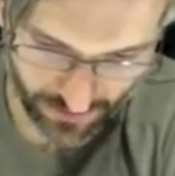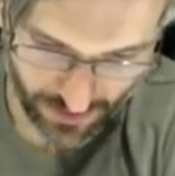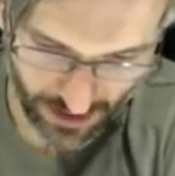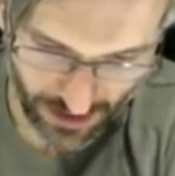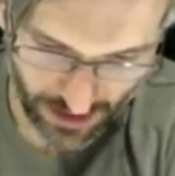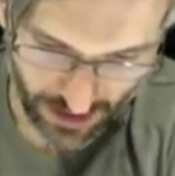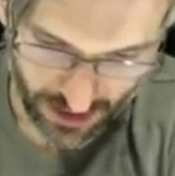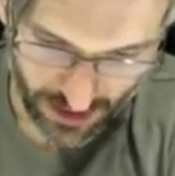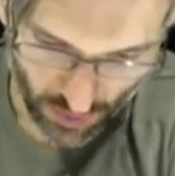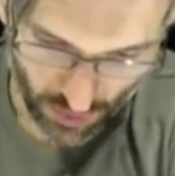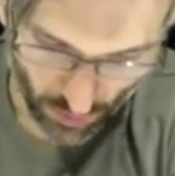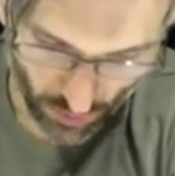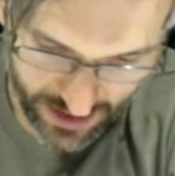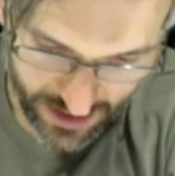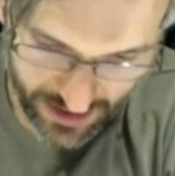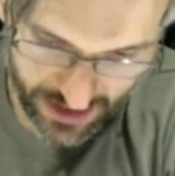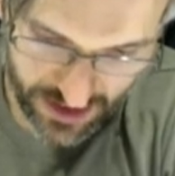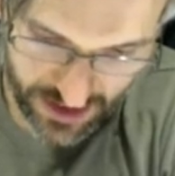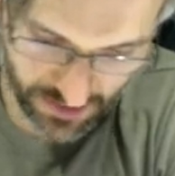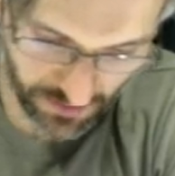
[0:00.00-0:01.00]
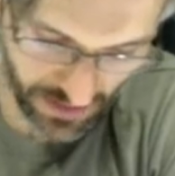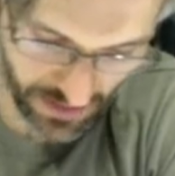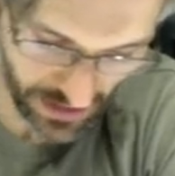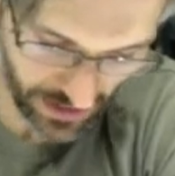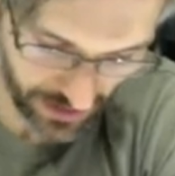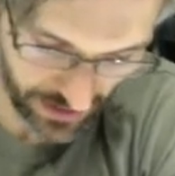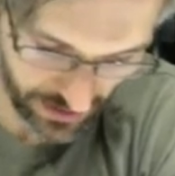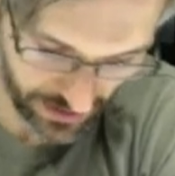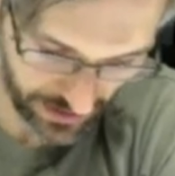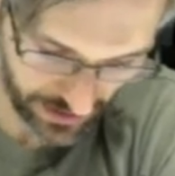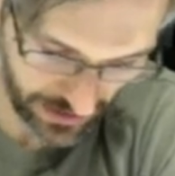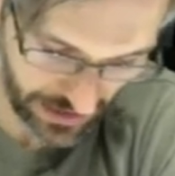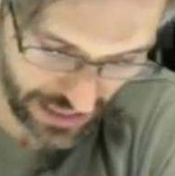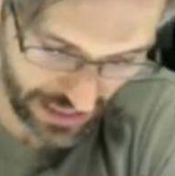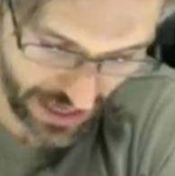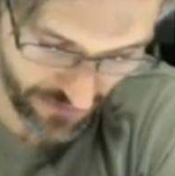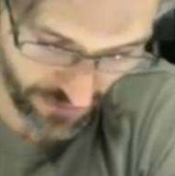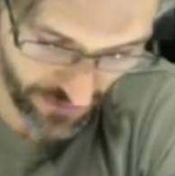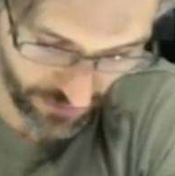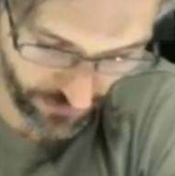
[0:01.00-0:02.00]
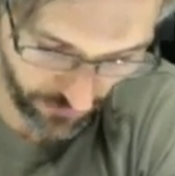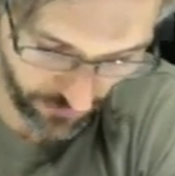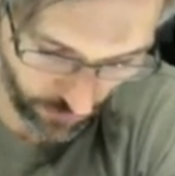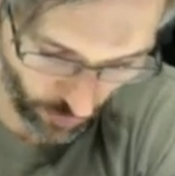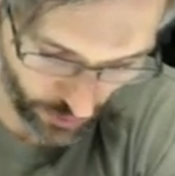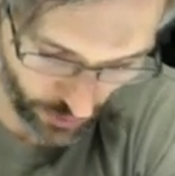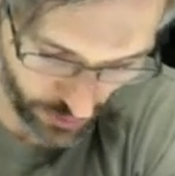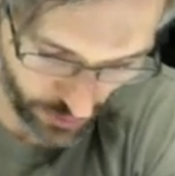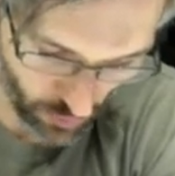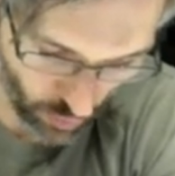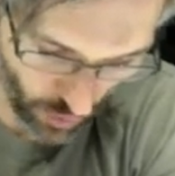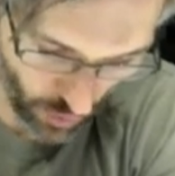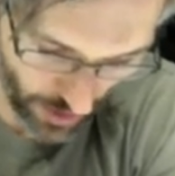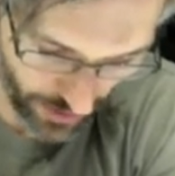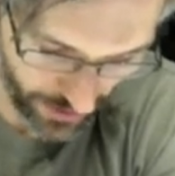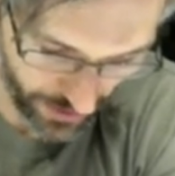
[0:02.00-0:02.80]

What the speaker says: So what does this mean, 1141?